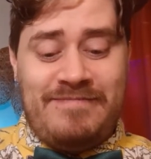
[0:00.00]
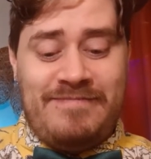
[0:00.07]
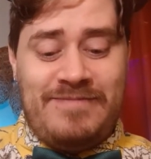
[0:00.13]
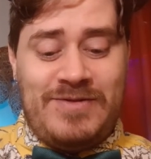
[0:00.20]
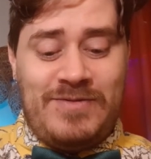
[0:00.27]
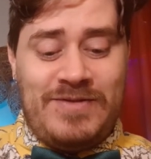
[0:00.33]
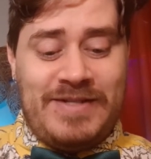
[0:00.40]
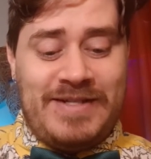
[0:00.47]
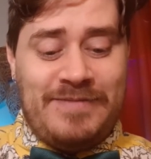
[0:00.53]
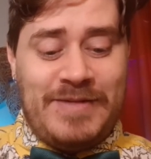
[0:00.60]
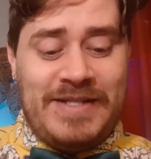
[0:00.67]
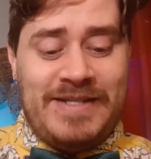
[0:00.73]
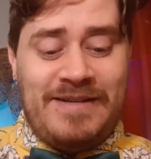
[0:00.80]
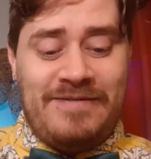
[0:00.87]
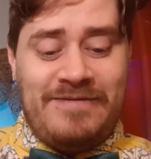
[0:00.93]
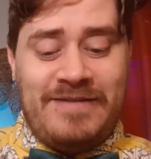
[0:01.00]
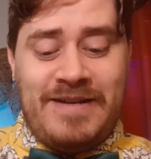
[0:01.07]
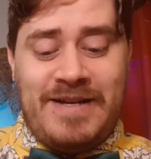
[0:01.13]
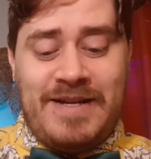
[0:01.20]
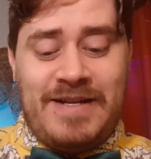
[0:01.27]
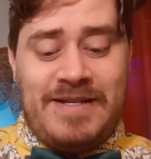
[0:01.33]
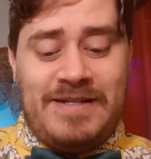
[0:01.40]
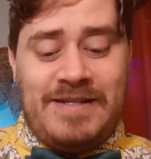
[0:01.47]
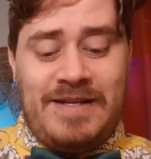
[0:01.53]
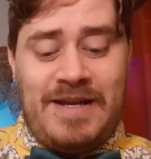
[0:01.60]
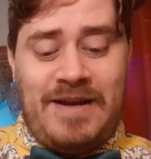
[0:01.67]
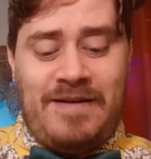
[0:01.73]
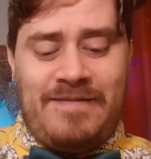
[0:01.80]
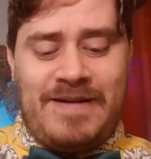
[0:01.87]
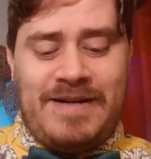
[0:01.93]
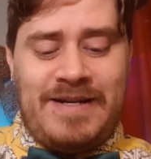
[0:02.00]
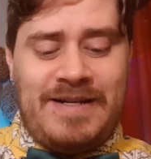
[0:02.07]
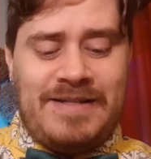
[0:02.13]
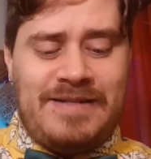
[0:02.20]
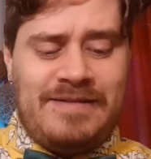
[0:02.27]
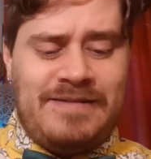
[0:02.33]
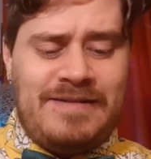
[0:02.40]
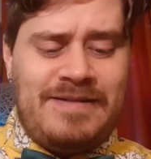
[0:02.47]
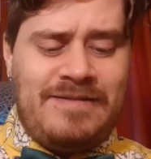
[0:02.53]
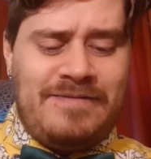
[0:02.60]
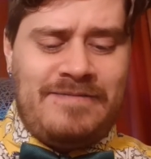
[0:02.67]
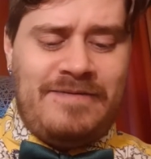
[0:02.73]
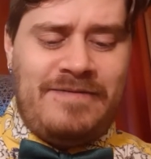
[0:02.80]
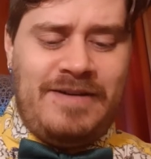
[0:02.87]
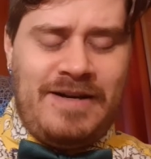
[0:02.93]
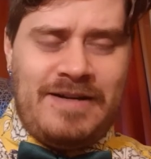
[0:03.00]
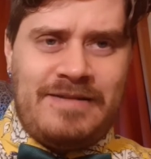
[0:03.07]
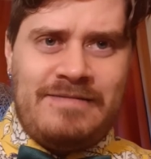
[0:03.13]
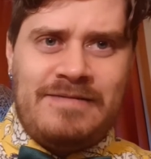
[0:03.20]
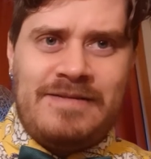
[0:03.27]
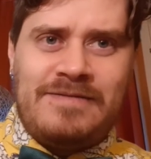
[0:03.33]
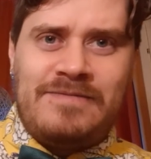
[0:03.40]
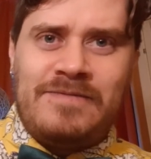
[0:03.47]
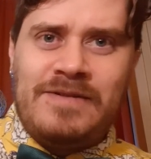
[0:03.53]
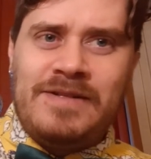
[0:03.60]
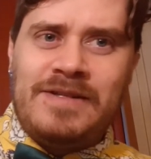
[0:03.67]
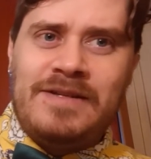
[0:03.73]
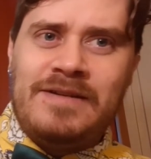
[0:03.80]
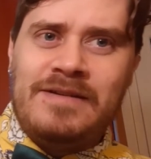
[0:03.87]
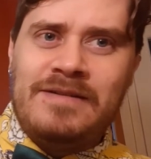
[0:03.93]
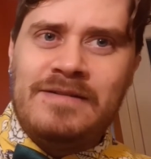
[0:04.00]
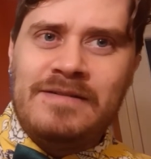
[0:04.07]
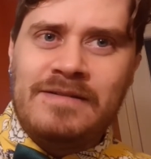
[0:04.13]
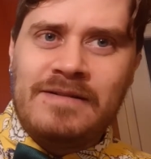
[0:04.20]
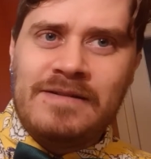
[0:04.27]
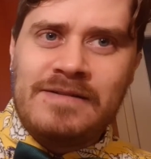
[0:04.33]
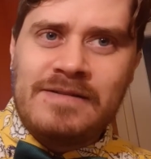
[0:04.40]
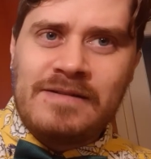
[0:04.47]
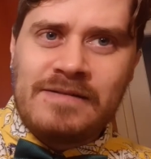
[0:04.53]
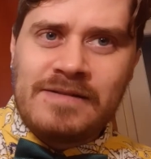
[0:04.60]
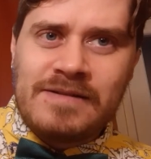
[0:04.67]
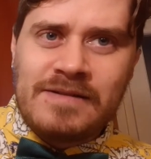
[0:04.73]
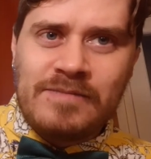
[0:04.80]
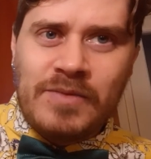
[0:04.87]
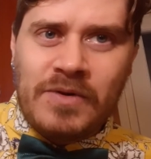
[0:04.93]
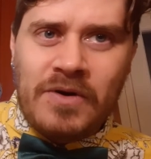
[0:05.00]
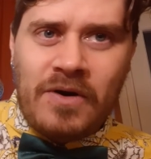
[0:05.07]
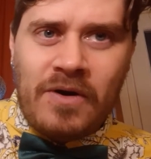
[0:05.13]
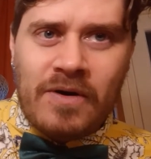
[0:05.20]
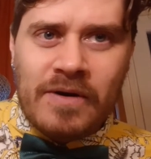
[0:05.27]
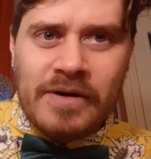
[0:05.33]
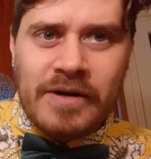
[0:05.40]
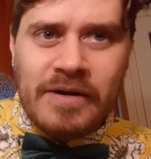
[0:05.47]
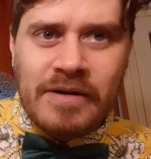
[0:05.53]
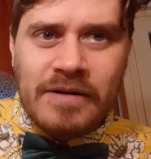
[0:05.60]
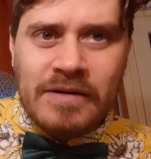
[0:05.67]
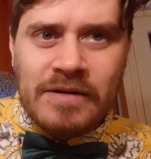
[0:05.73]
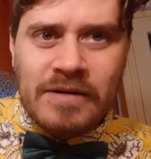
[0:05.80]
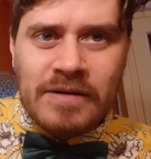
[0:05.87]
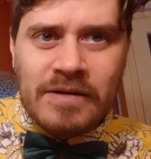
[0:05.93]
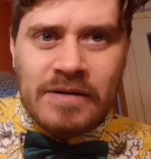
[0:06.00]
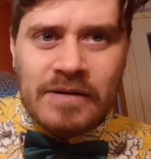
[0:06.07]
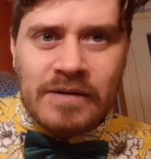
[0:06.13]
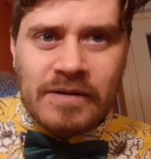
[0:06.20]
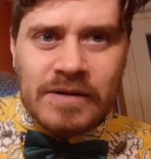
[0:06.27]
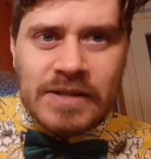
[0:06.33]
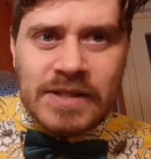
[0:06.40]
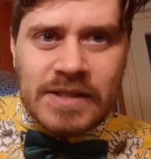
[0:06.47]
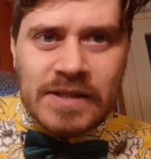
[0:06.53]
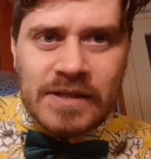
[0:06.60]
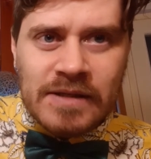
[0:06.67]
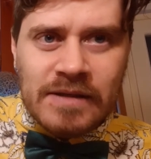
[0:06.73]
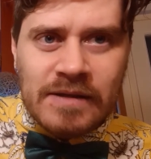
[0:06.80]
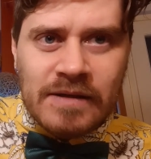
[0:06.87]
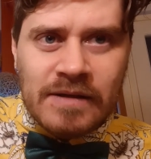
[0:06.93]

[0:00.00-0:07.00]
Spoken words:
do this to myself. All right, excellent. So we've got this really nice little simple card. You can see